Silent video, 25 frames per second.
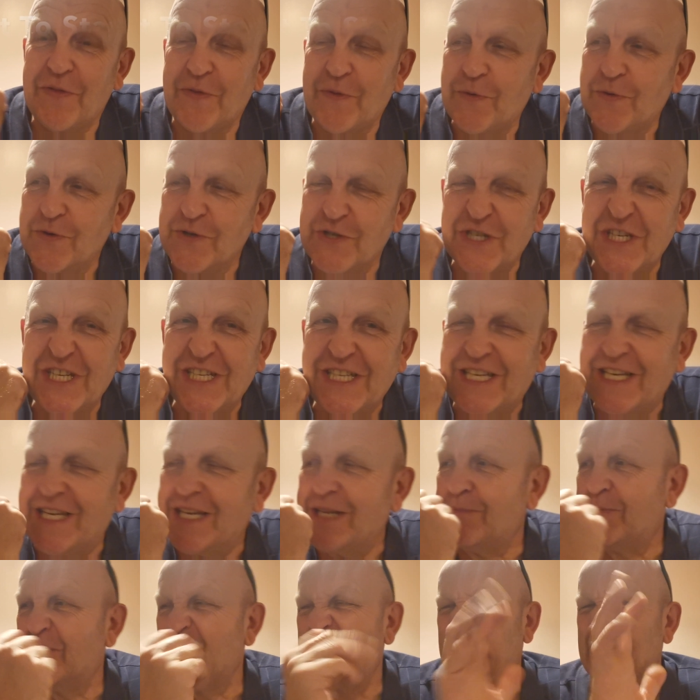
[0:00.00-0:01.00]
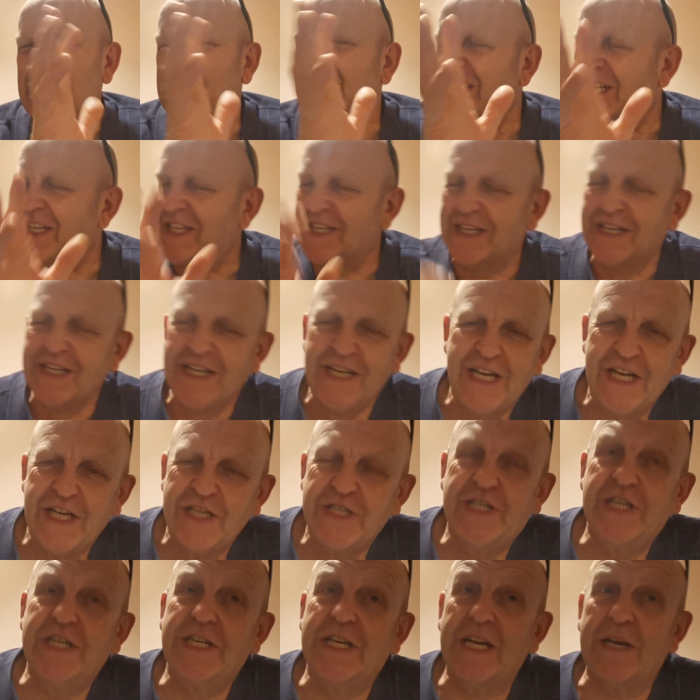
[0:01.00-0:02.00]
thought she did it, but she didn't.
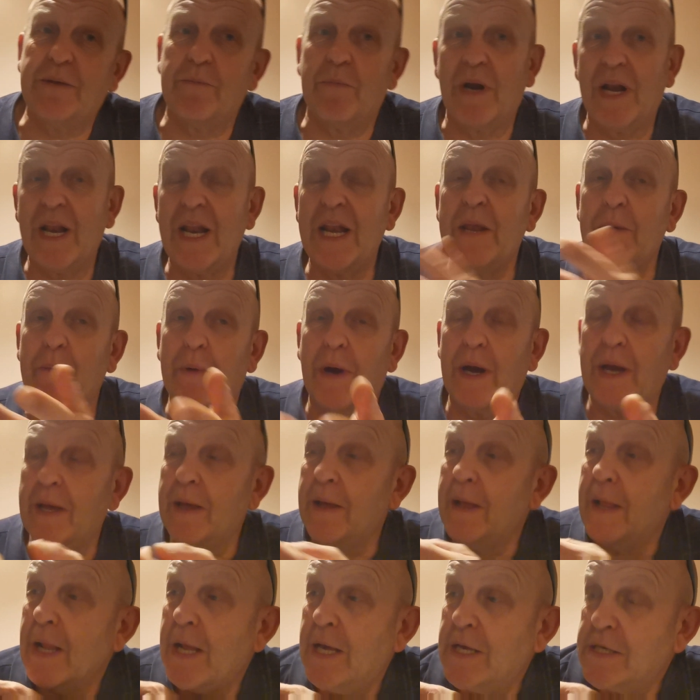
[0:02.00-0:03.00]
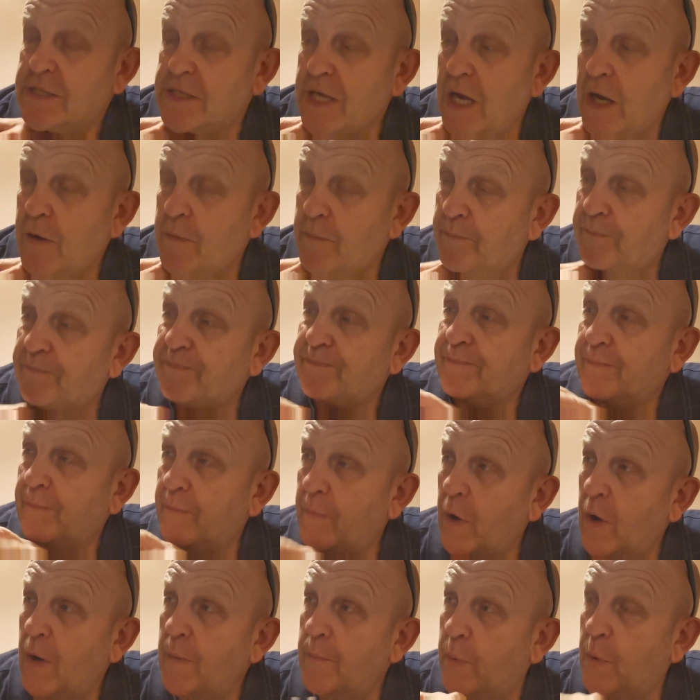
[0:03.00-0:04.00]
She didn't. But anyway, so
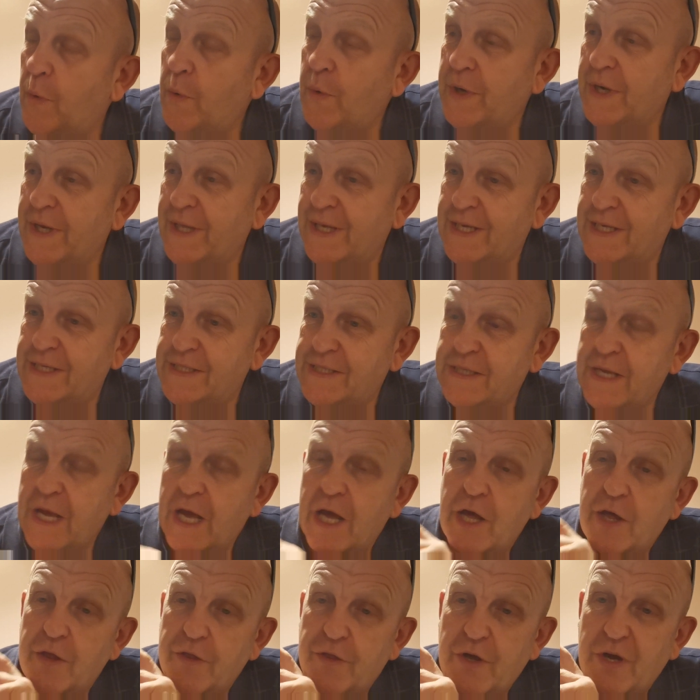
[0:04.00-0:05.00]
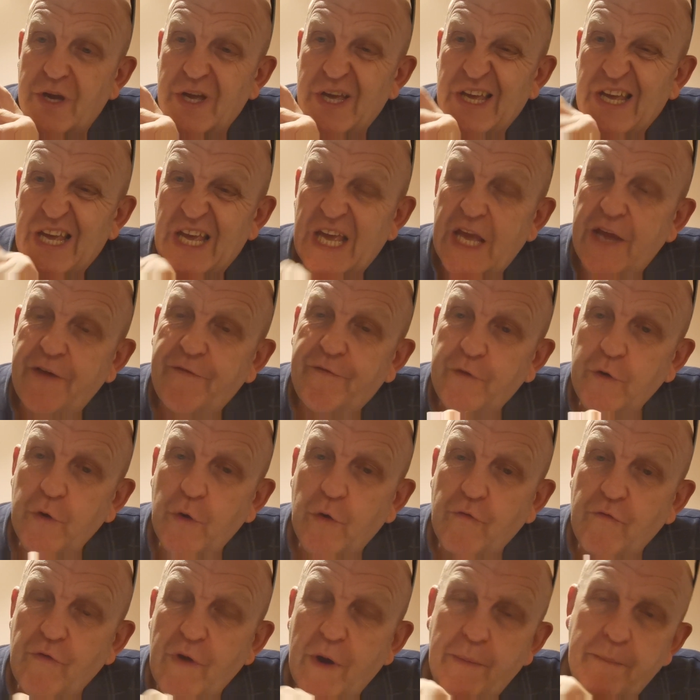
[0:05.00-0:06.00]
my point is that if
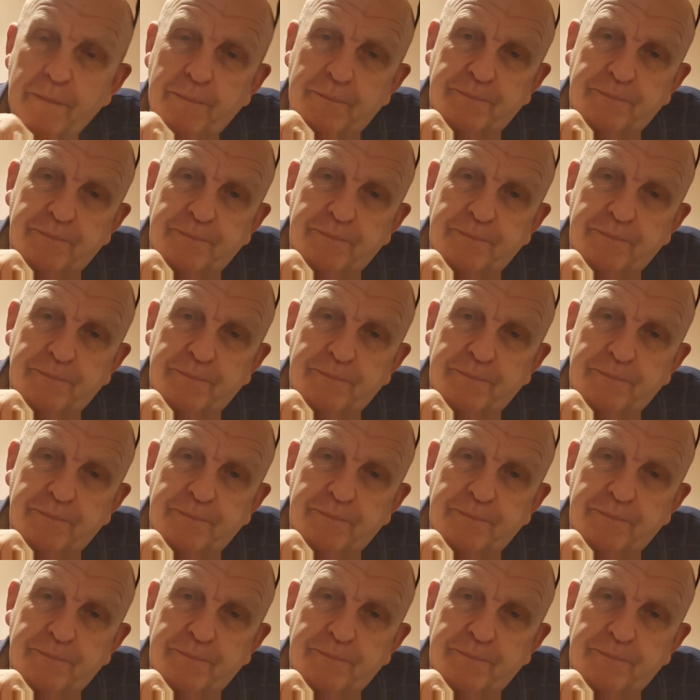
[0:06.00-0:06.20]
you're